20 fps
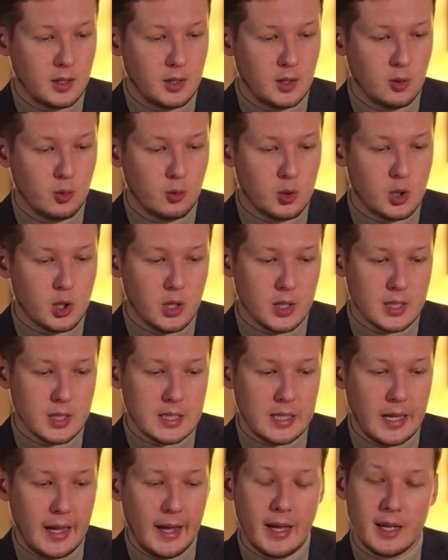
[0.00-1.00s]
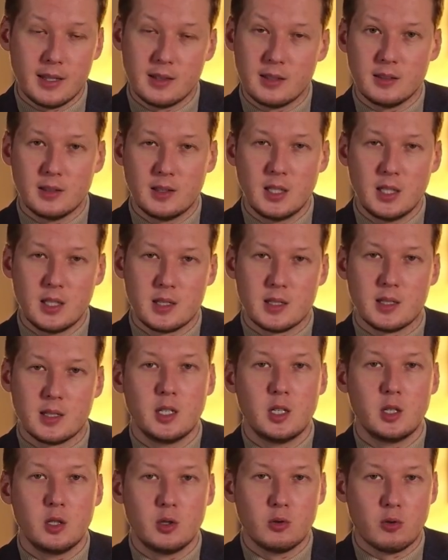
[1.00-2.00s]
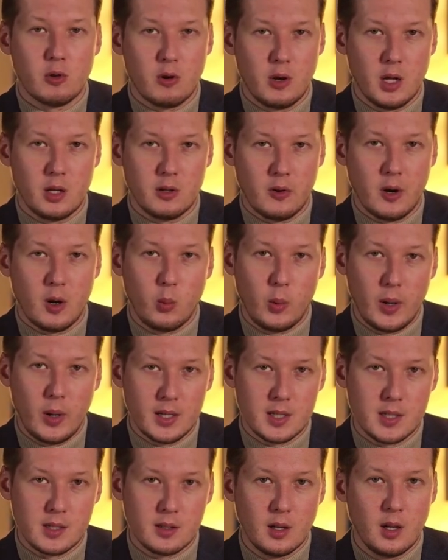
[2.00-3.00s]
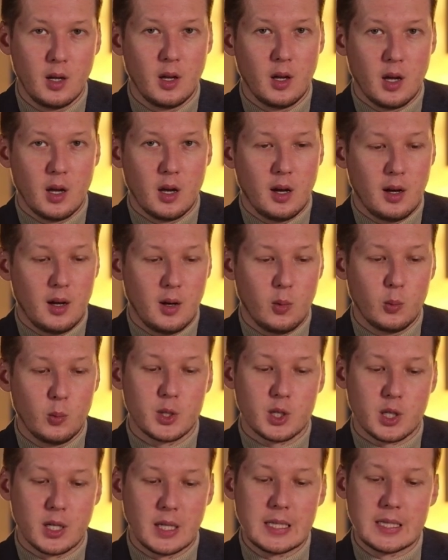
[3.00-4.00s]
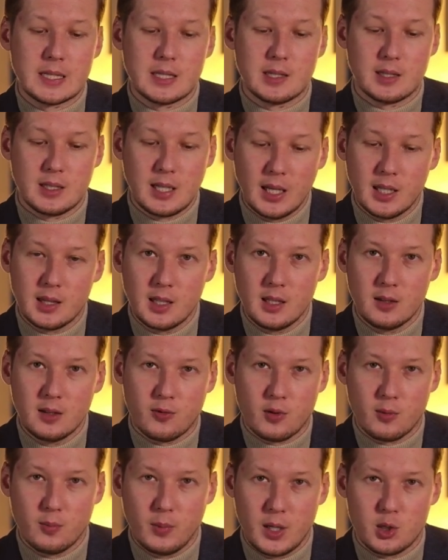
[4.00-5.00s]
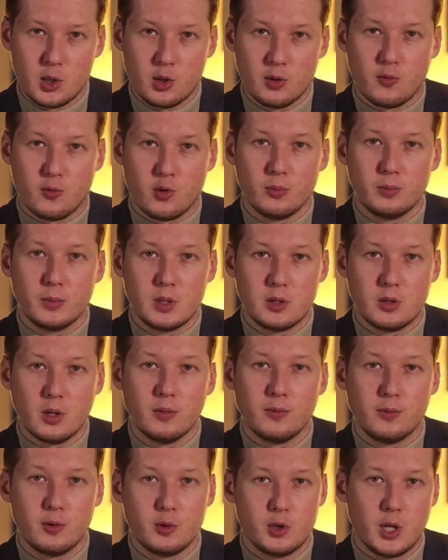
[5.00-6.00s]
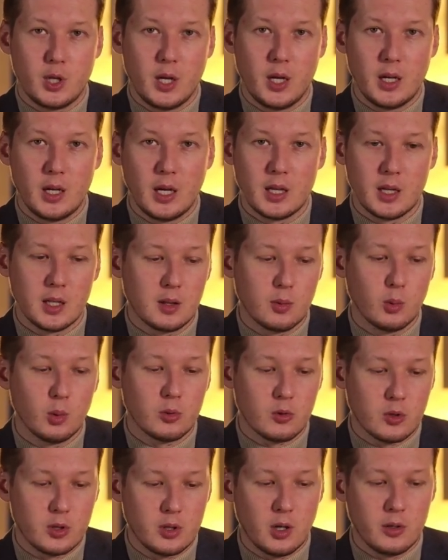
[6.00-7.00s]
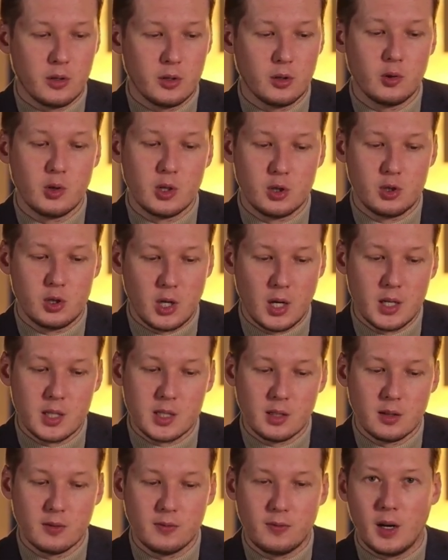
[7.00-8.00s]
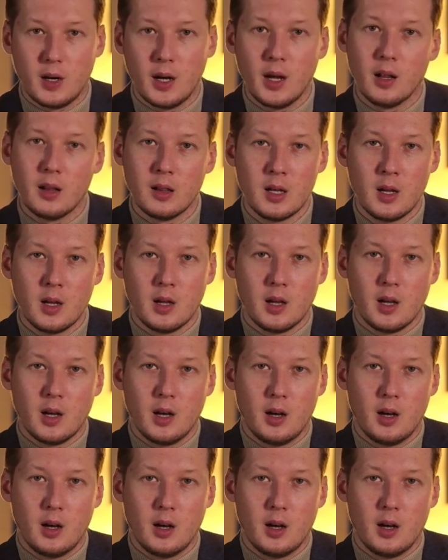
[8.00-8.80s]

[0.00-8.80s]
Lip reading: You just add the CURL request, which can take the information from the Drill4J, and it will return you the JSON file